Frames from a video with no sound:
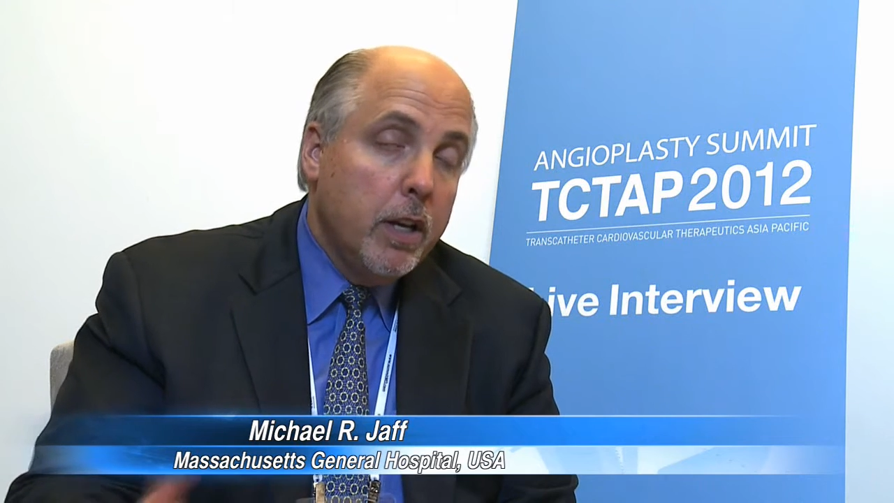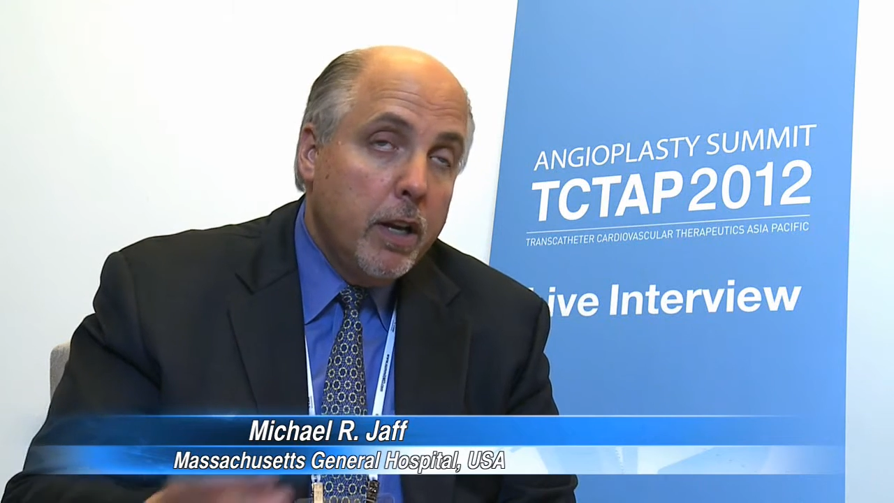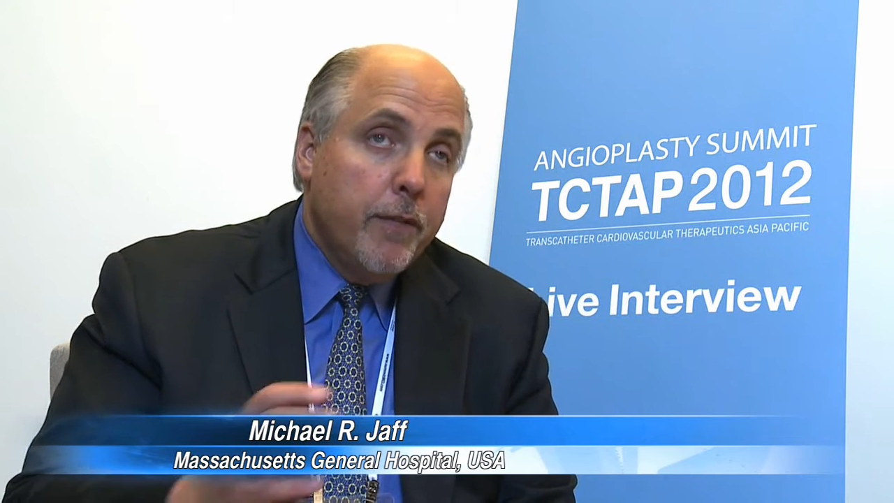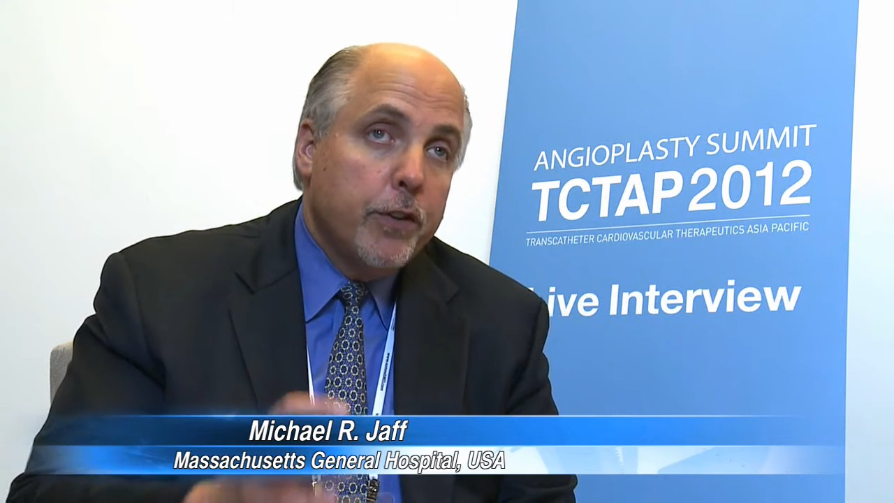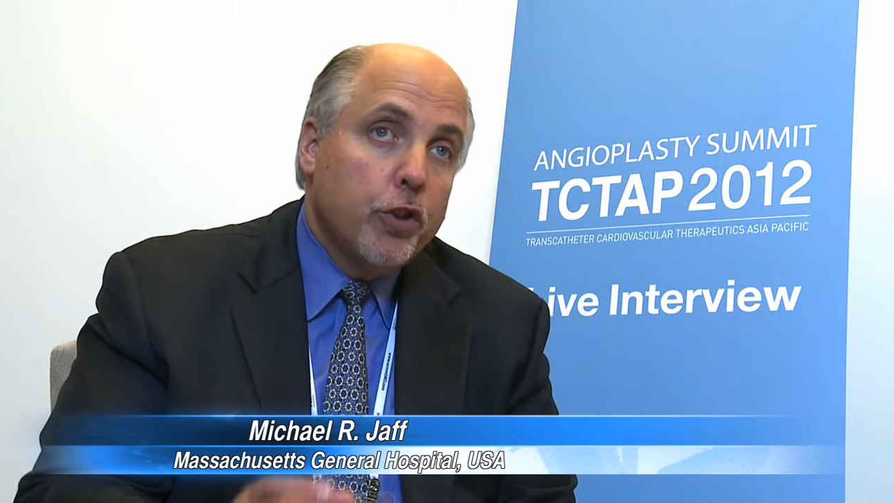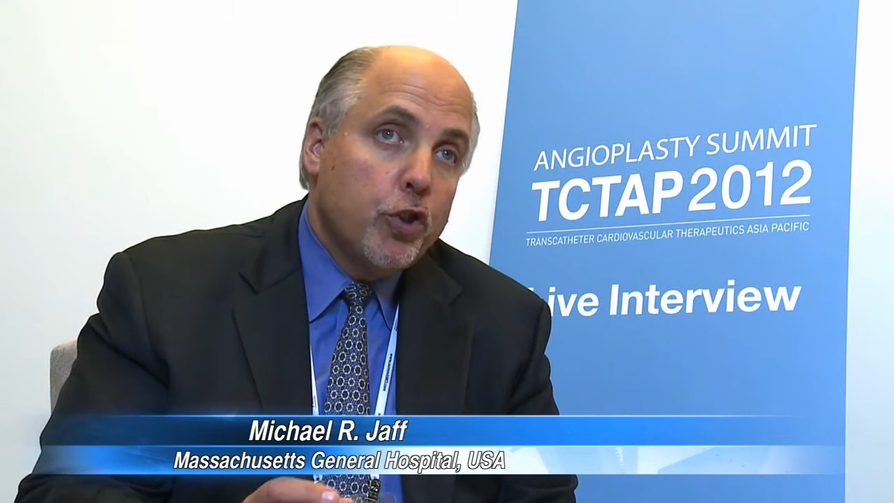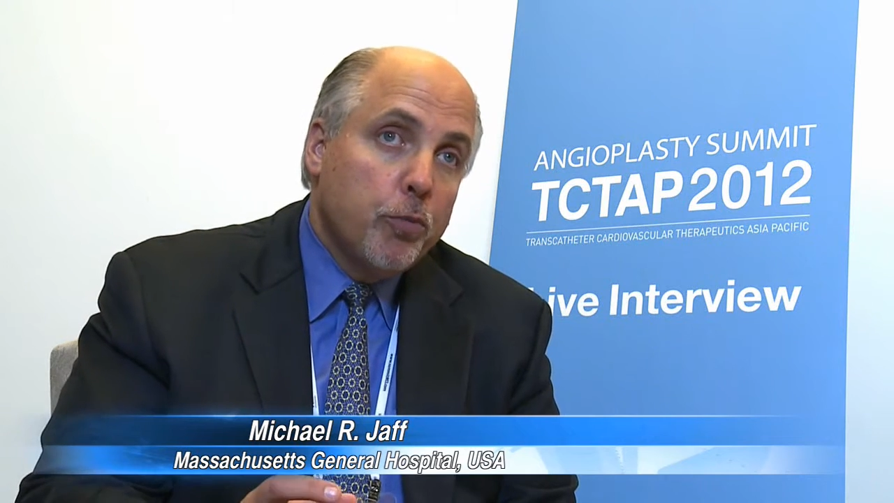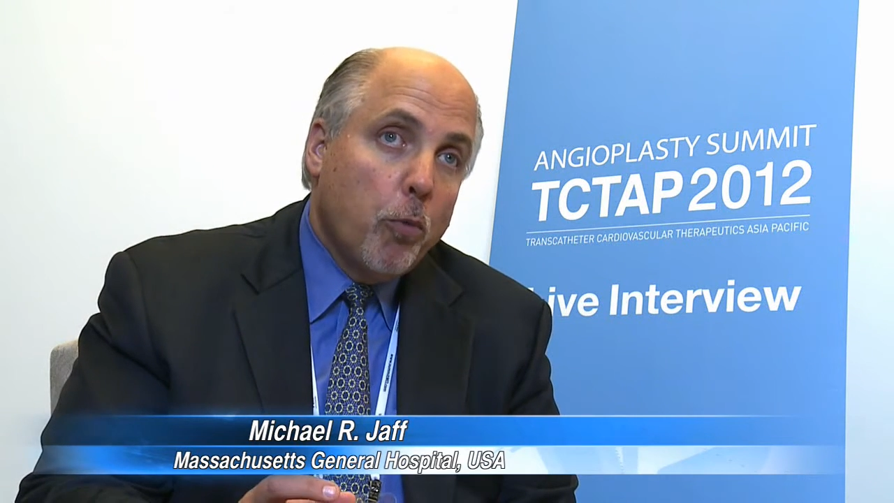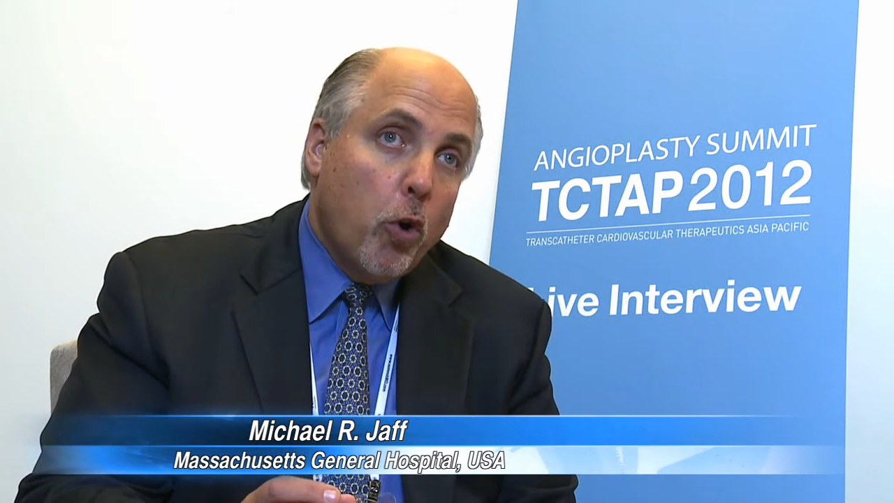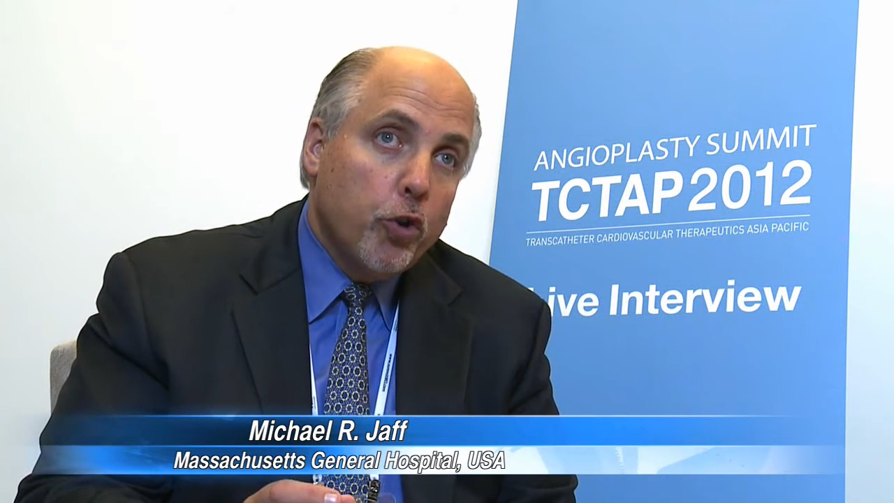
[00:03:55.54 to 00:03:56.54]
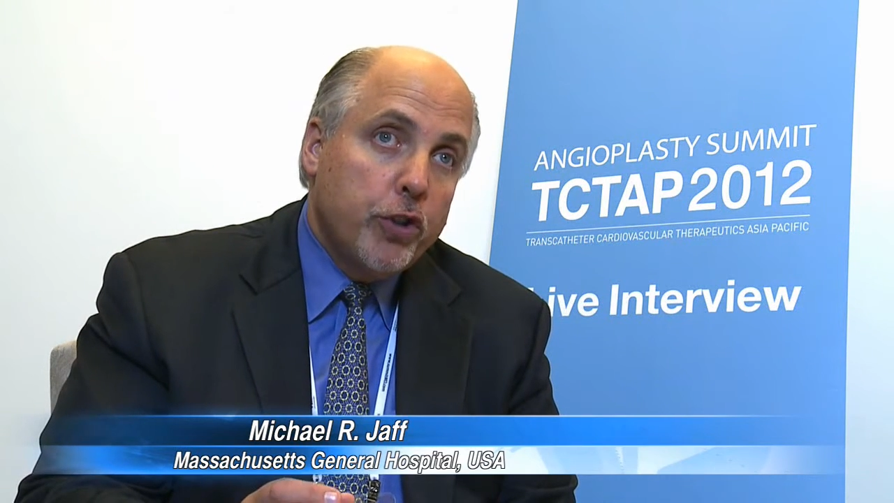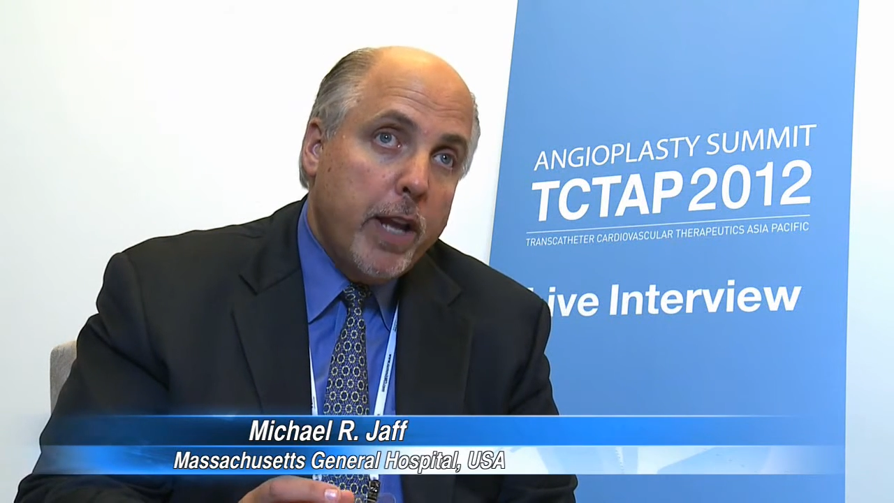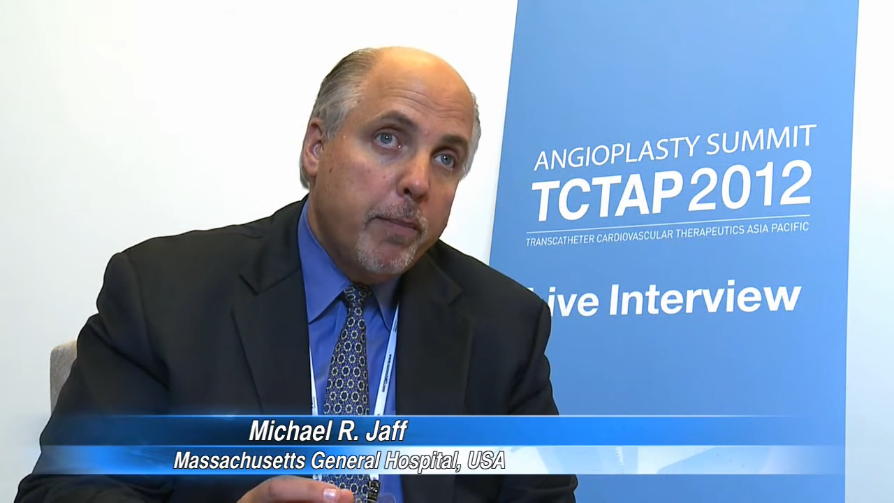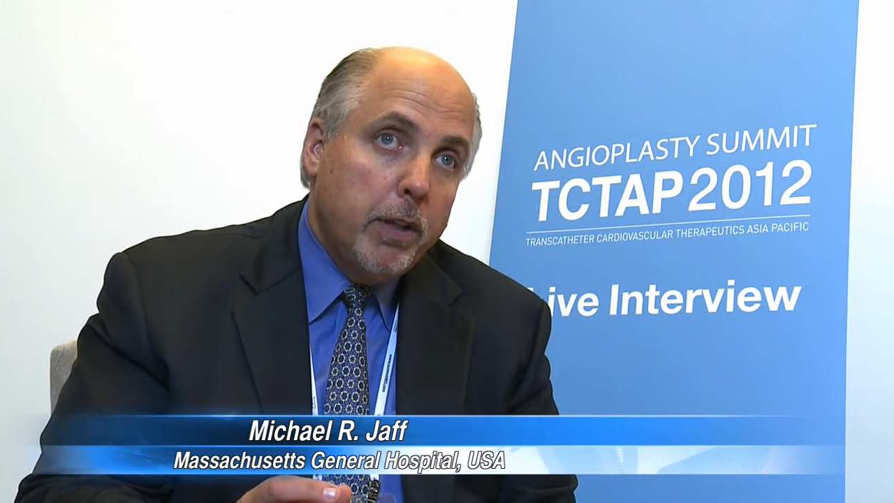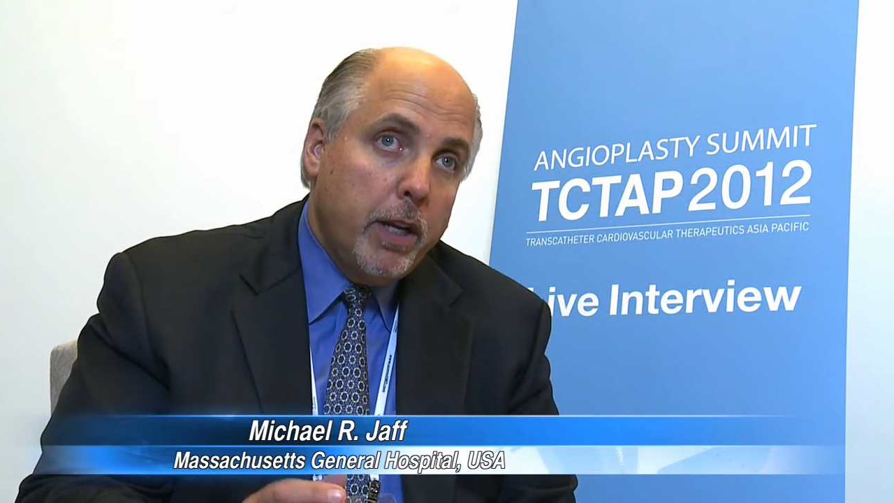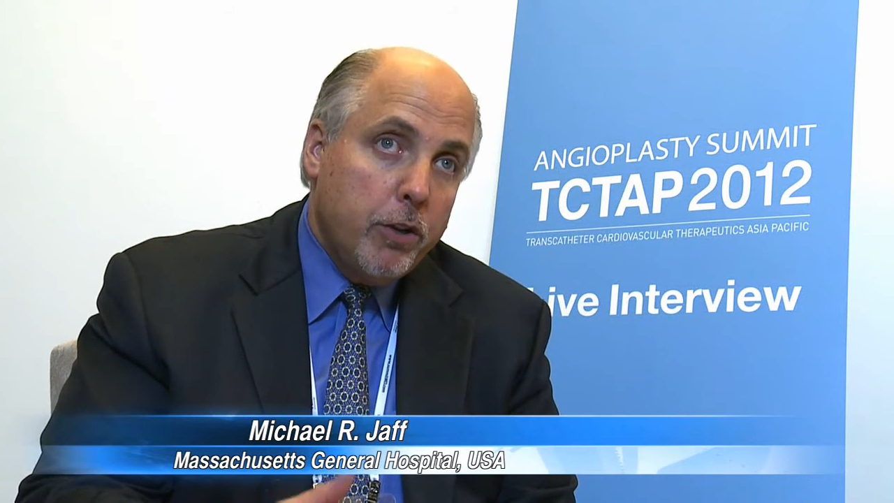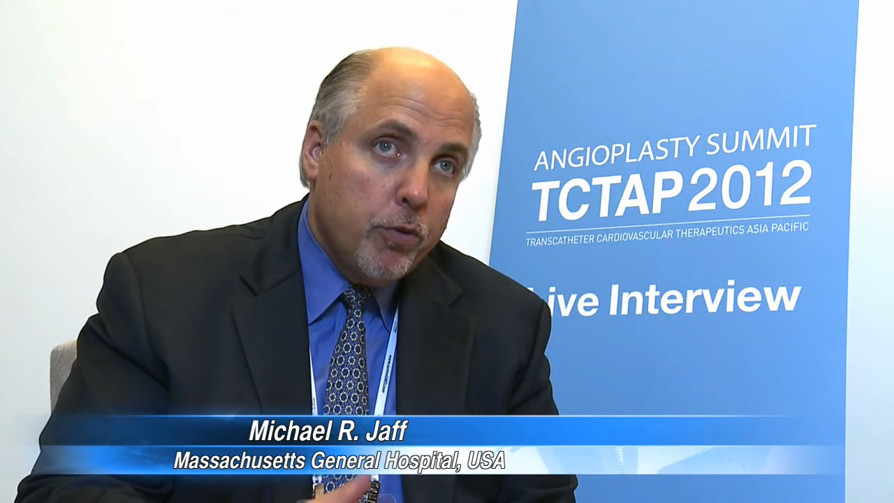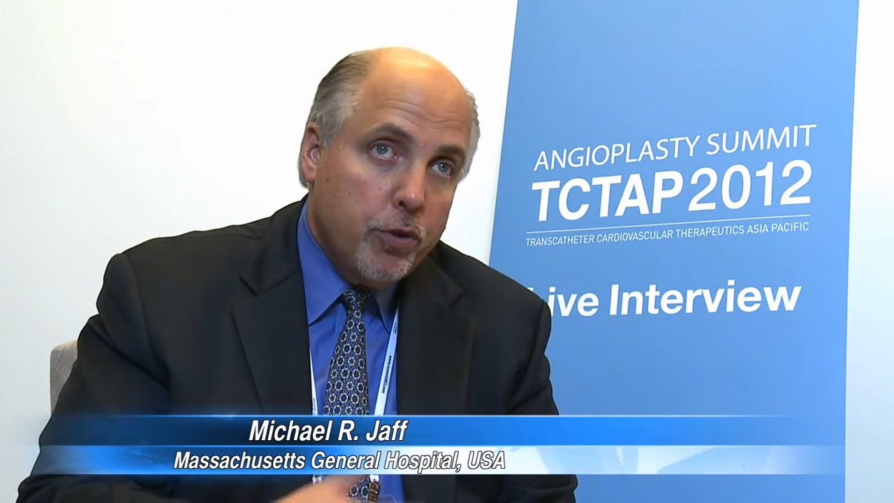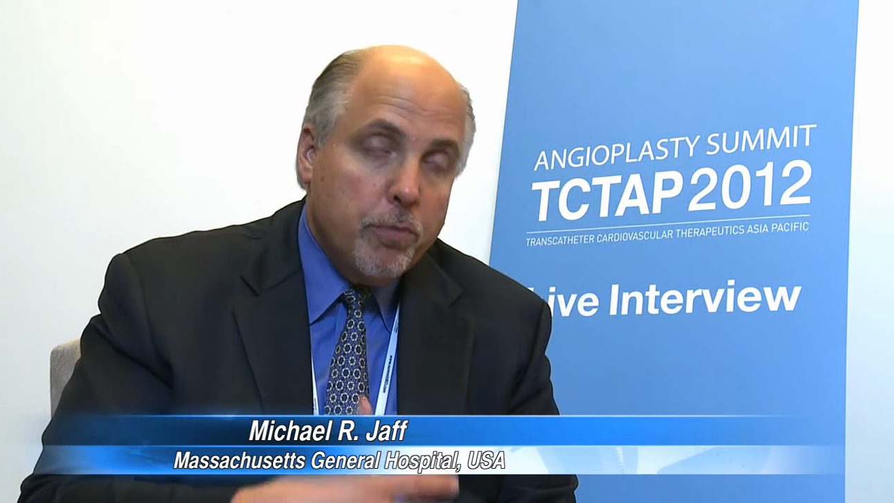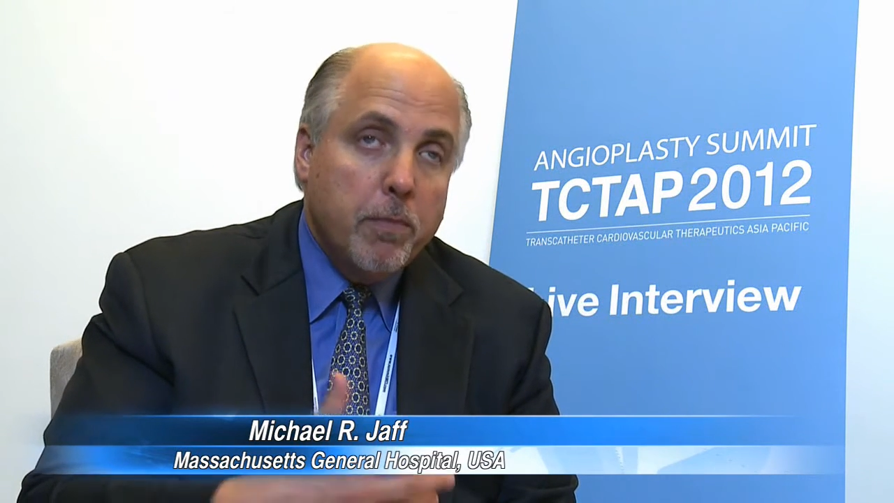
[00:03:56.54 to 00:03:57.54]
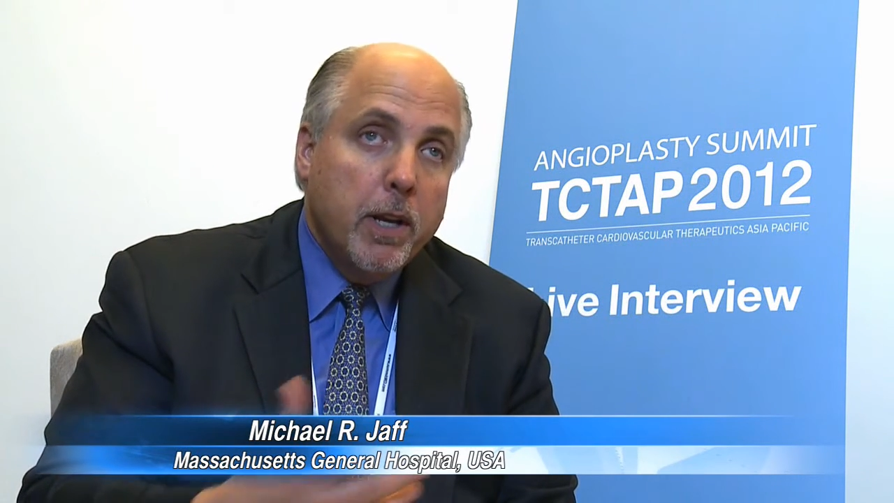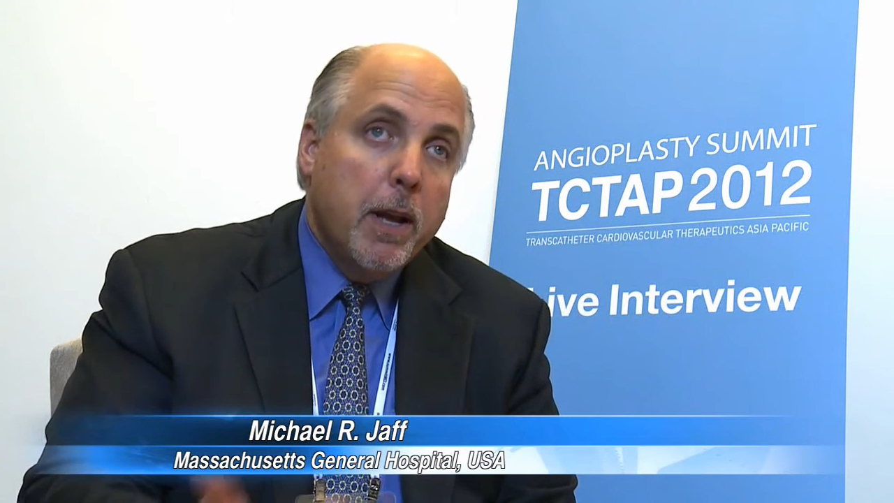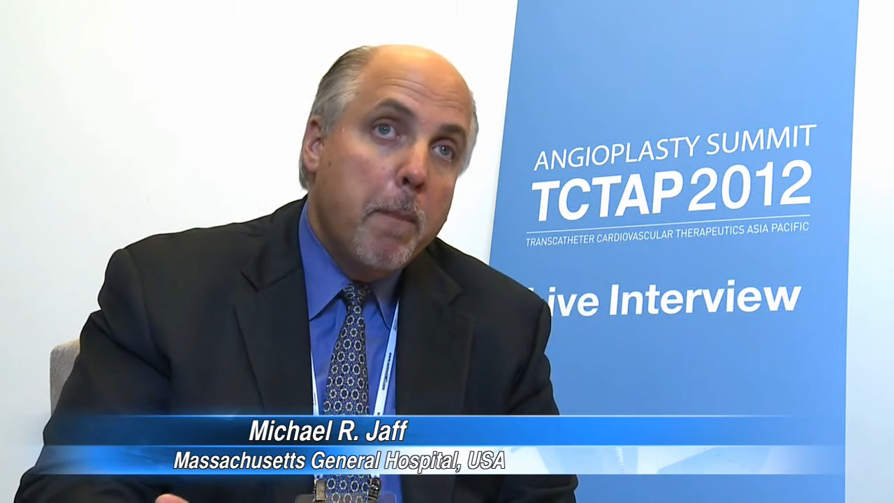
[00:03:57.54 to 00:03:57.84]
If it's a small, stable aneurysm,